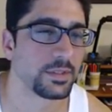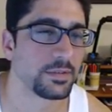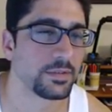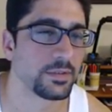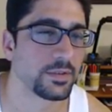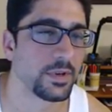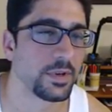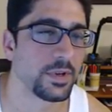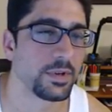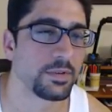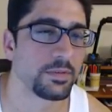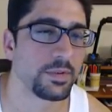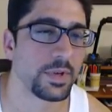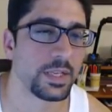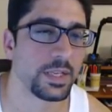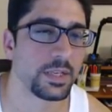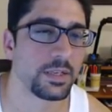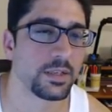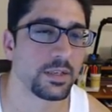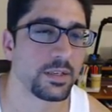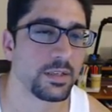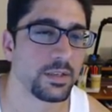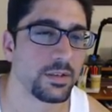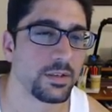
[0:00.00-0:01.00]
Go ahead, fight.
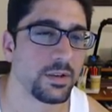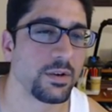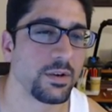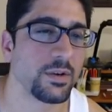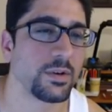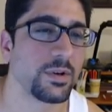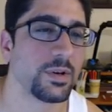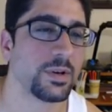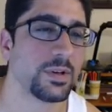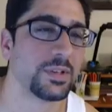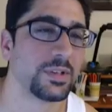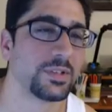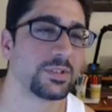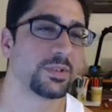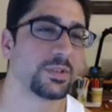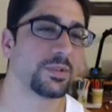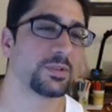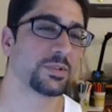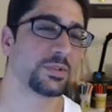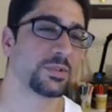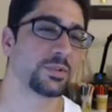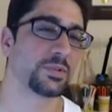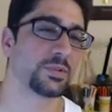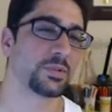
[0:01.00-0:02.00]
No!
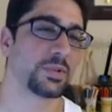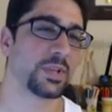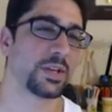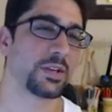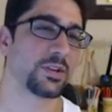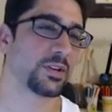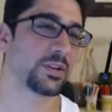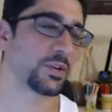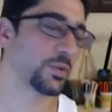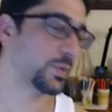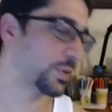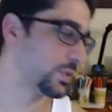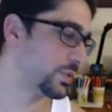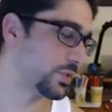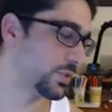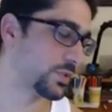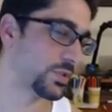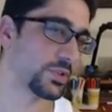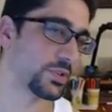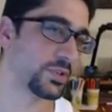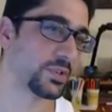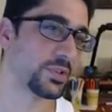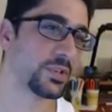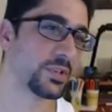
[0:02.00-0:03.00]
Don't don't do that, you're gonna waste your
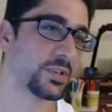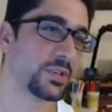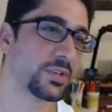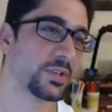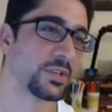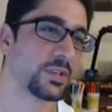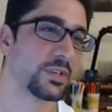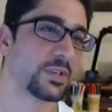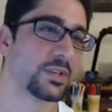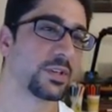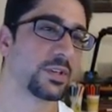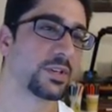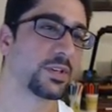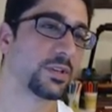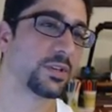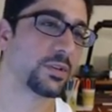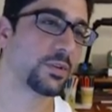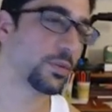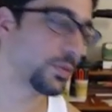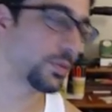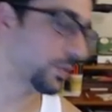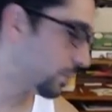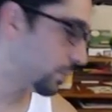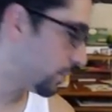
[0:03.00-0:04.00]
turn.
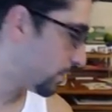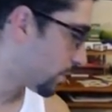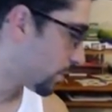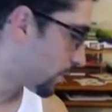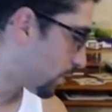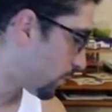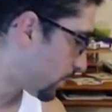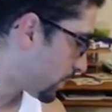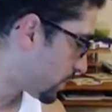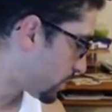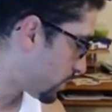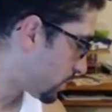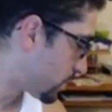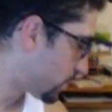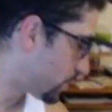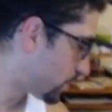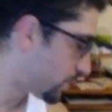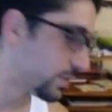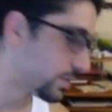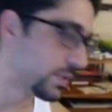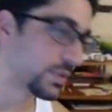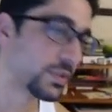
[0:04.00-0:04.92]
No no no, you're gonna waste your turn.